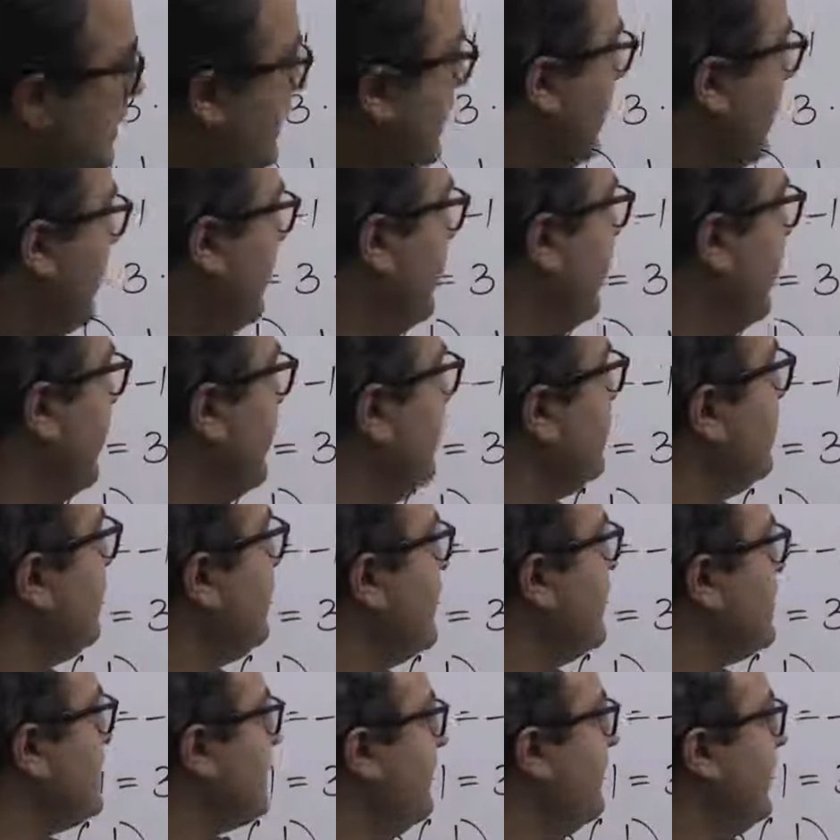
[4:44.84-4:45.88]
and again, the
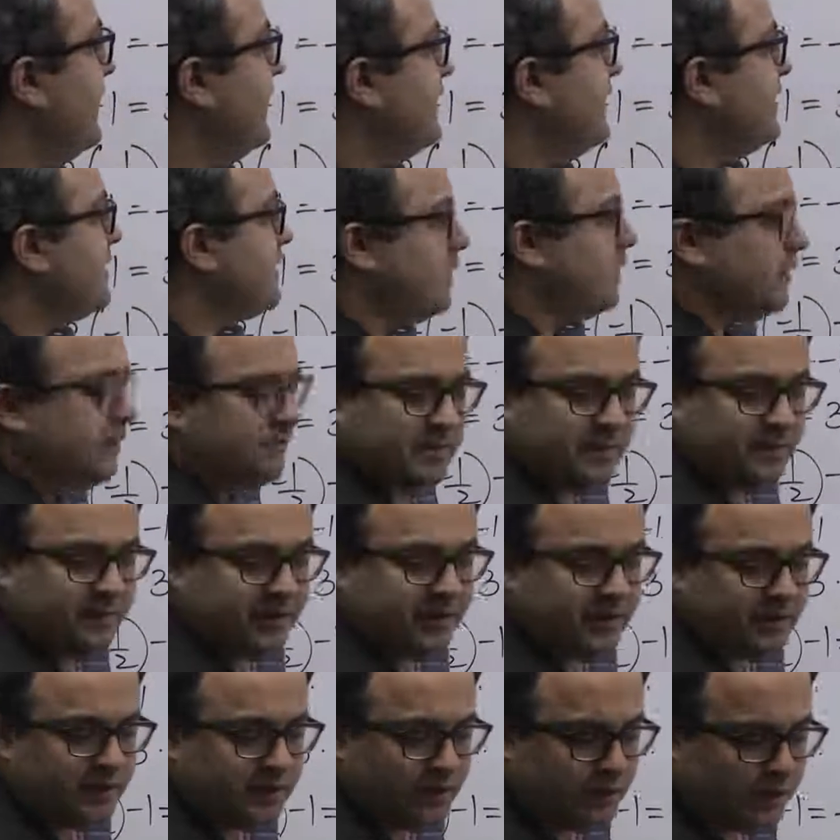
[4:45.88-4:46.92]
reason why these terms are
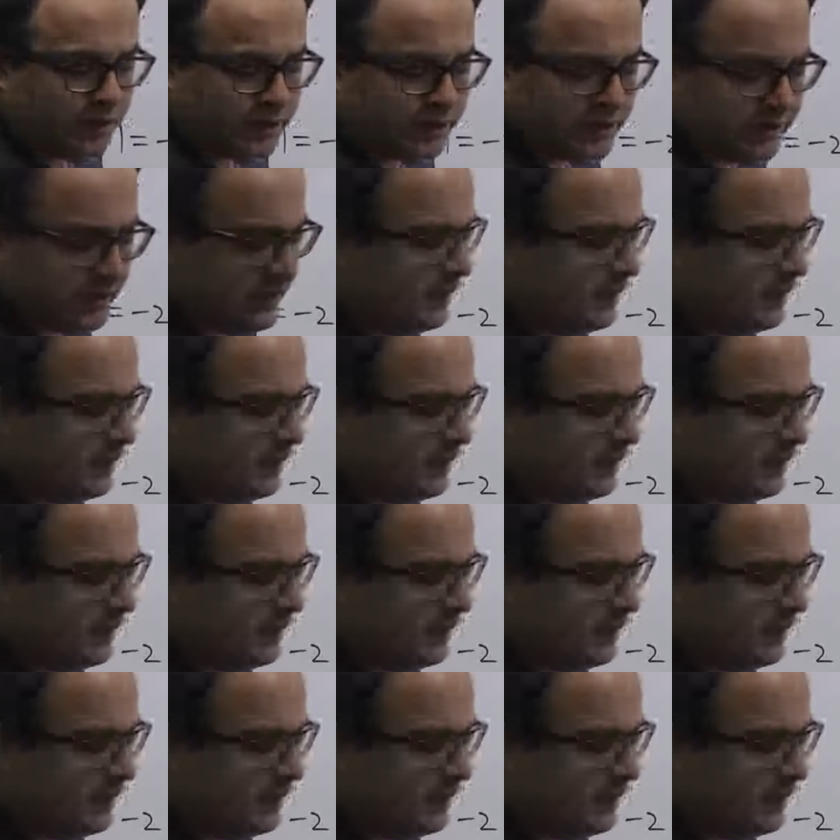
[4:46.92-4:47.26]
being used